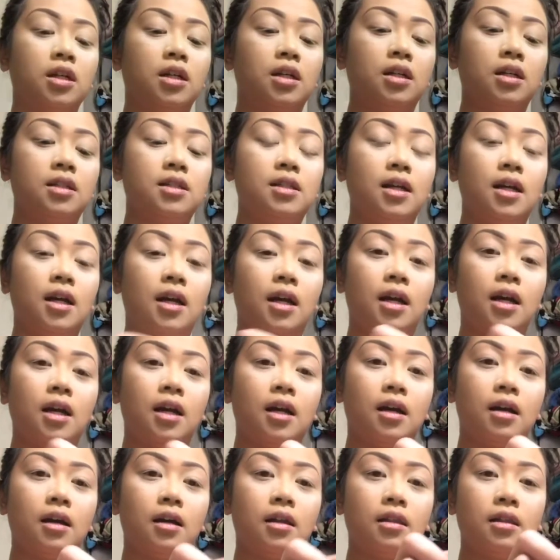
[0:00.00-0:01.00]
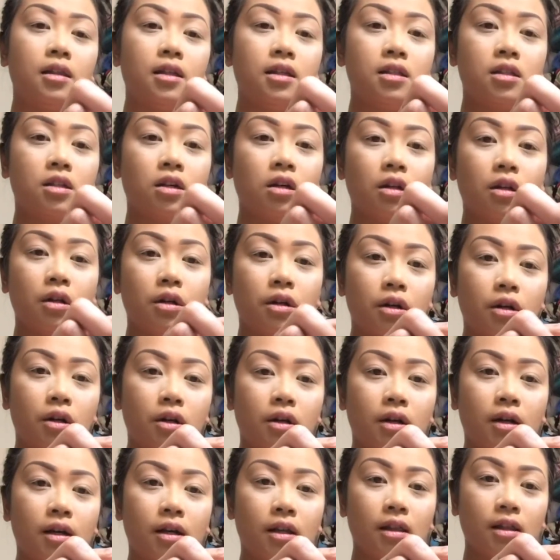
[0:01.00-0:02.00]
gonna take this
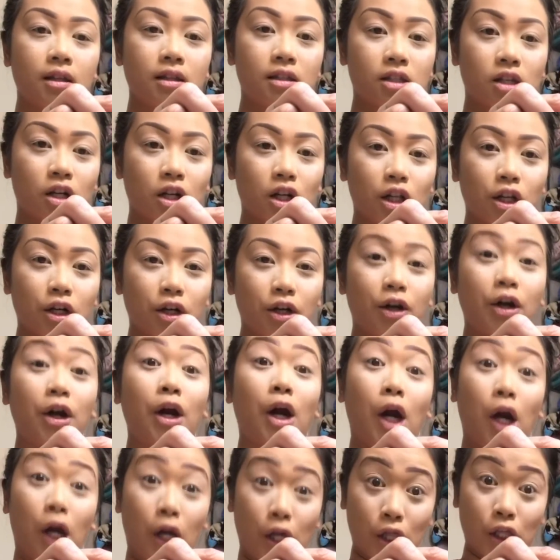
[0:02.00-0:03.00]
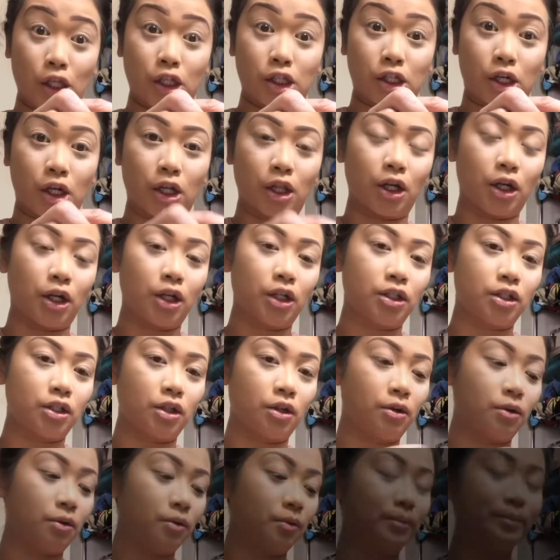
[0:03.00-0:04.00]
color and this color and this color.
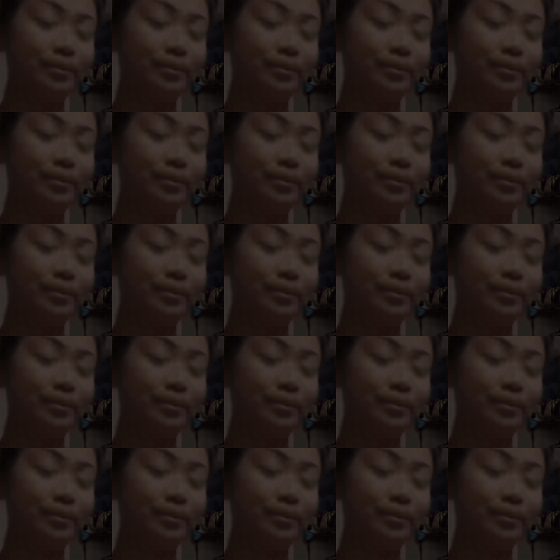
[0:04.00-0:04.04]
So